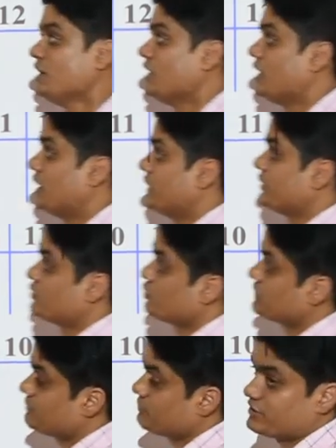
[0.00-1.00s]
and
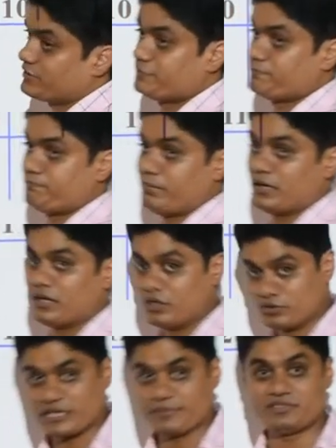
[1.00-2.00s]
total number of
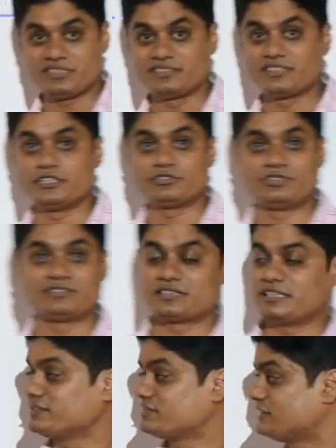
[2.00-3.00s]
outcome is 6 into 6,
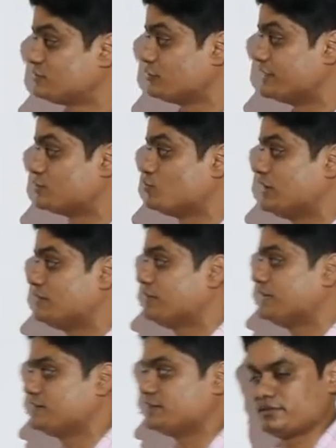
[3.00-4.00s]
36. So it is 1
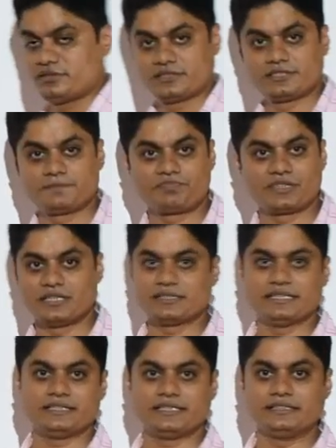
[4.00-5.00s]
by 36.
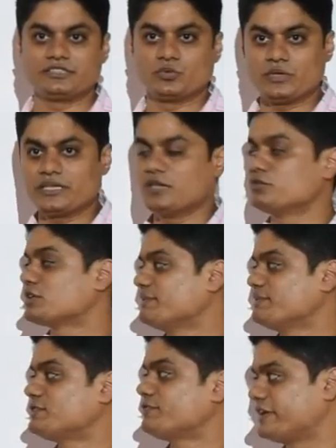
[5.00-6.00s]
Arthaita helto. One
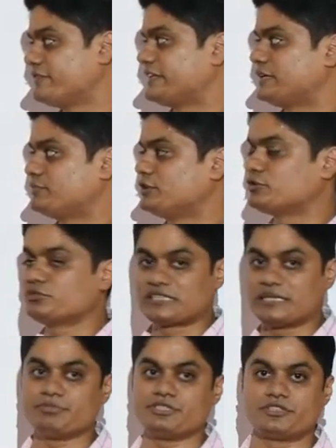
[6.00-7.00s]
outcome is favorable to
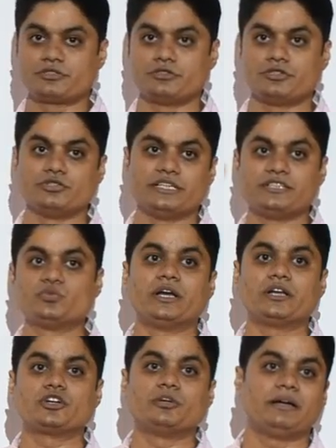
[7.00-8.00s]
sum is equal to 2, that is
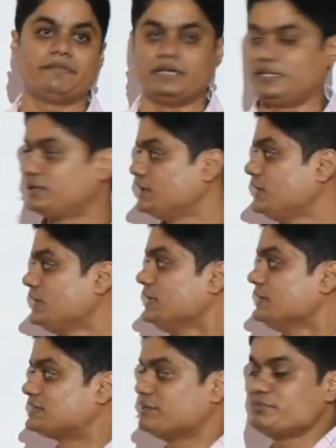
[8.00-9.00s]
1, 1.
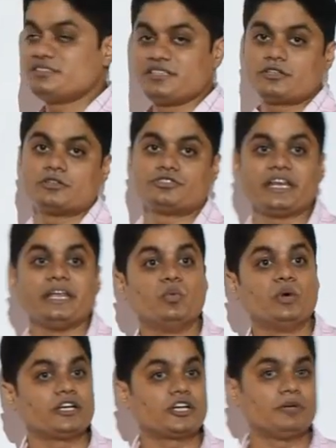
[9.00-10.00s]
Sum is equal to 3,
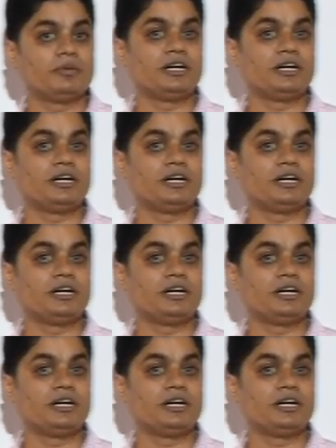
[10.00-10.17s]
1, 2